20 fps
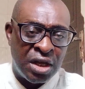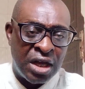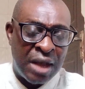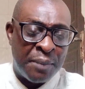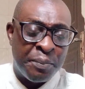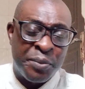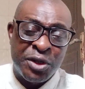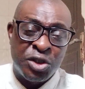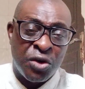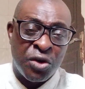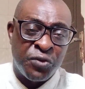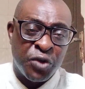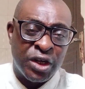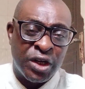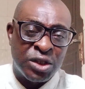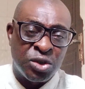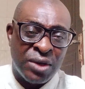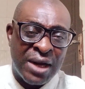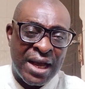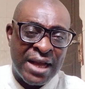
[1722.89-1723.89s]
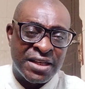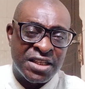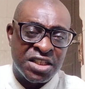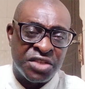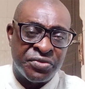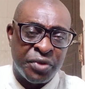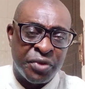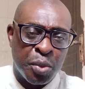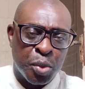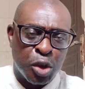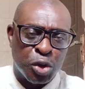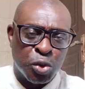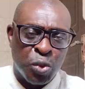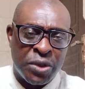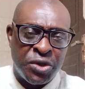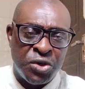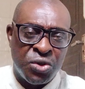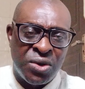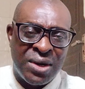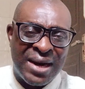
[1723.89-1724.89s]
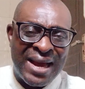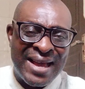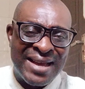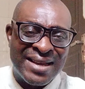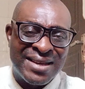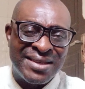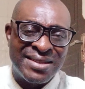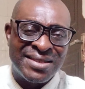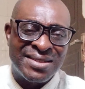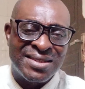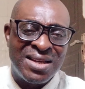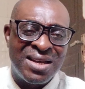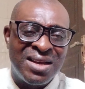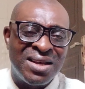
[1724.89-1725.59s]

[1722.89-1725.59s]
And please don't forget to like this video, because when you like it,